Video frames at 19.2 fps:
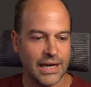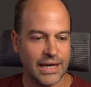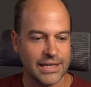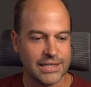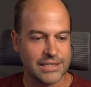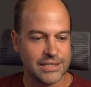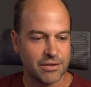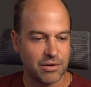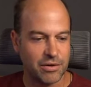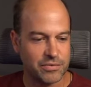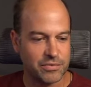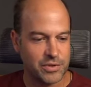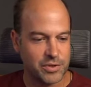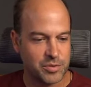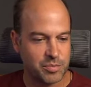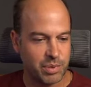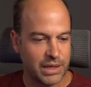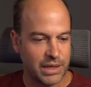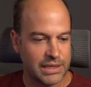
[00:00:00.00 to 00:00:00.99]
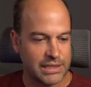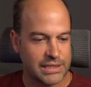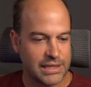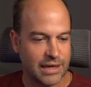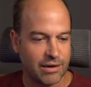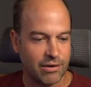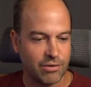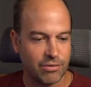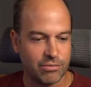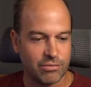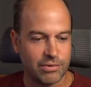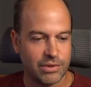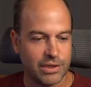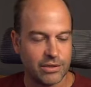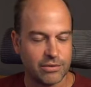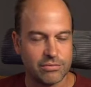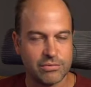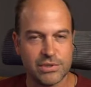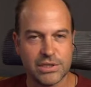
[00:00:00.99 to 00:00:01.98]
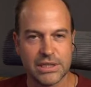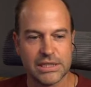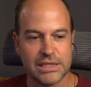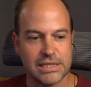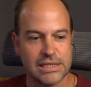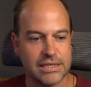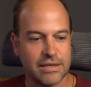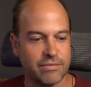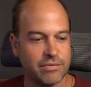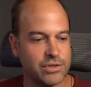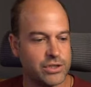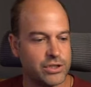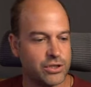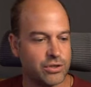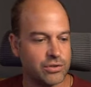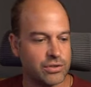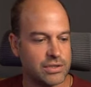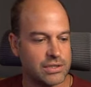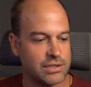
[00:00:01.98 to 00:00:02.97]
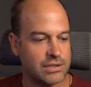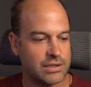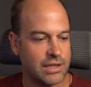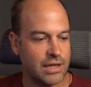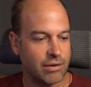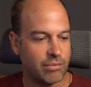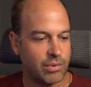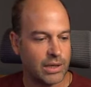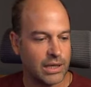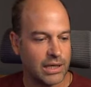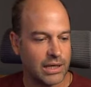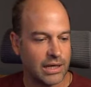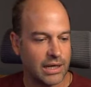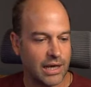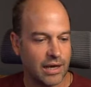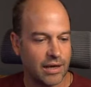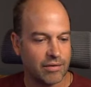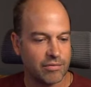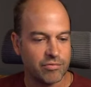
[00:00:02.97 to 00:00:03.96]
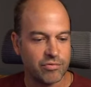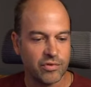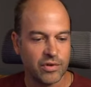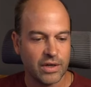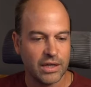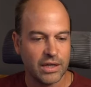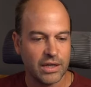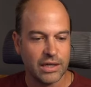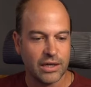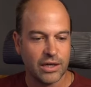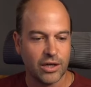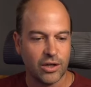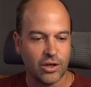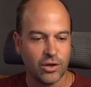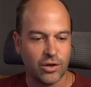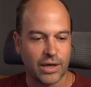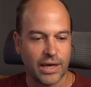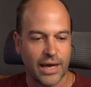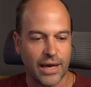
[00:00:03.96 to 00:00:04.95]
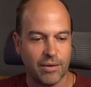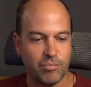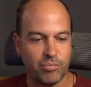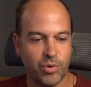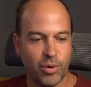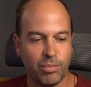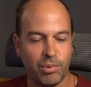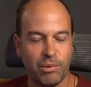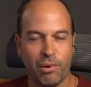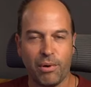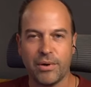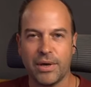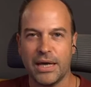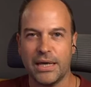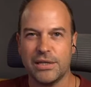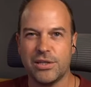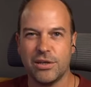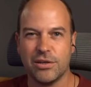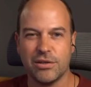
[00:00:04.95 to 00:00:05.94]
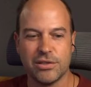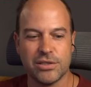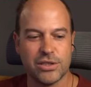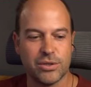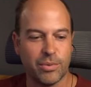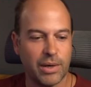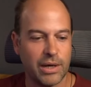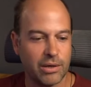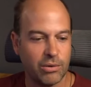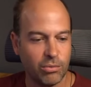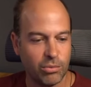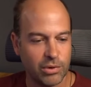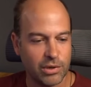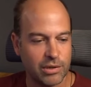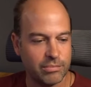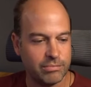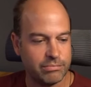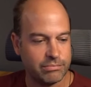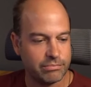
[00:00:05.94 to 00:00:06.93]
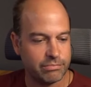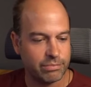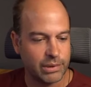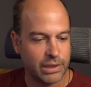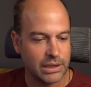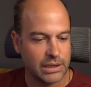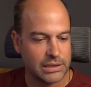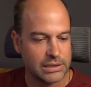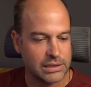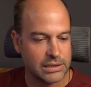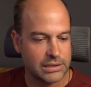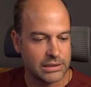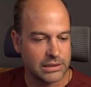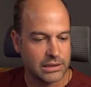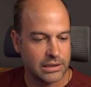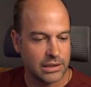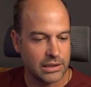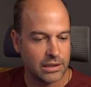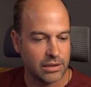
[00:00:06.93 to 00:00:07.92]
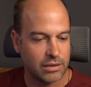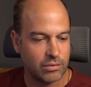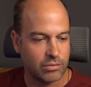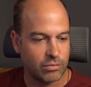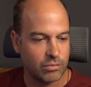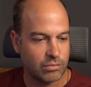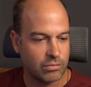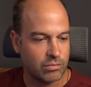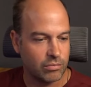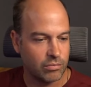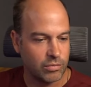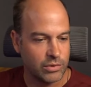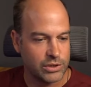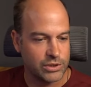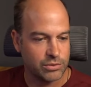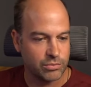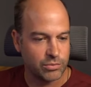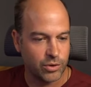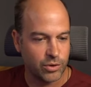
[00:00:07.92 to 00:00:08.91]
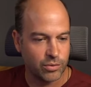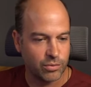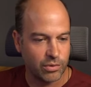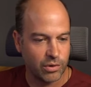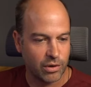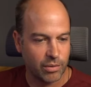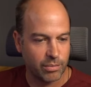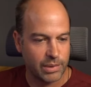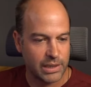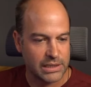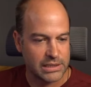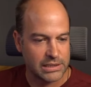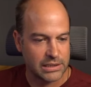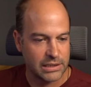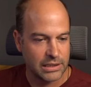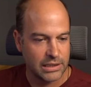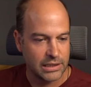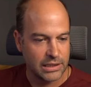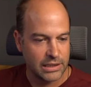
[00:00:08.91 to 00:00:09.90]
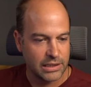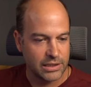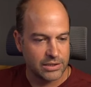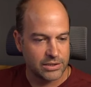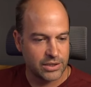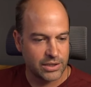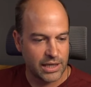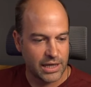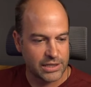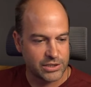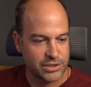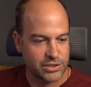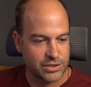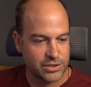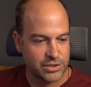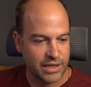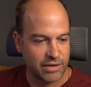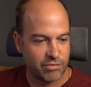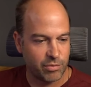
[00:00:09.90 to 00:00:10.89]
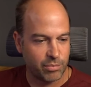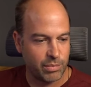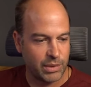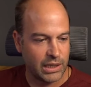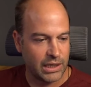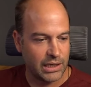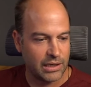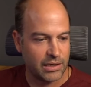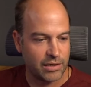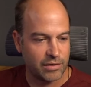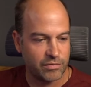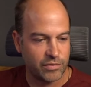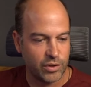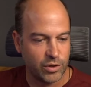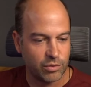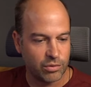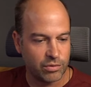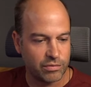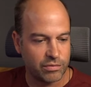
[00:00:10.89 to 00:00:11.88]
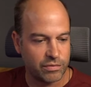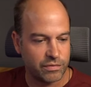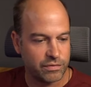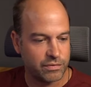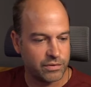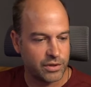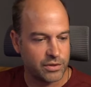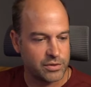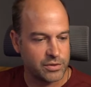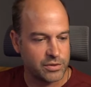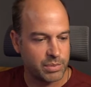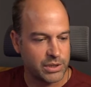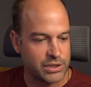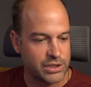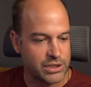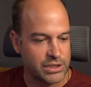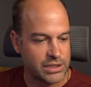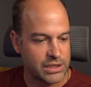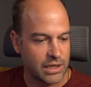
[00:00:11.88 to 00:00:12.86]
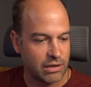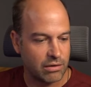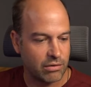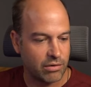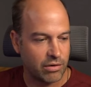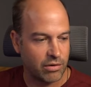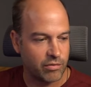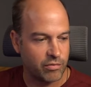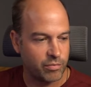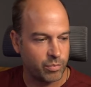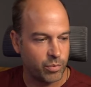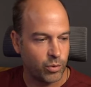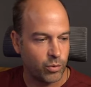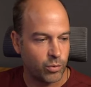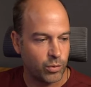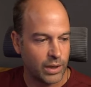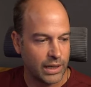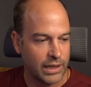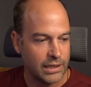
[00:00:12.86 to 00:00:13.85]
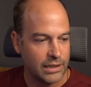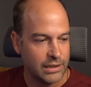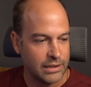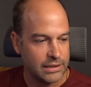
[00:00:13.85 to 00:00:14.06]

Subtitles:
So I've just picked out, 6 or 7 shots that we can have a look at. Probably won't get a chance to edit all of them, but we shall do our best. So that's just given me a view of those pictures that I've pulled in.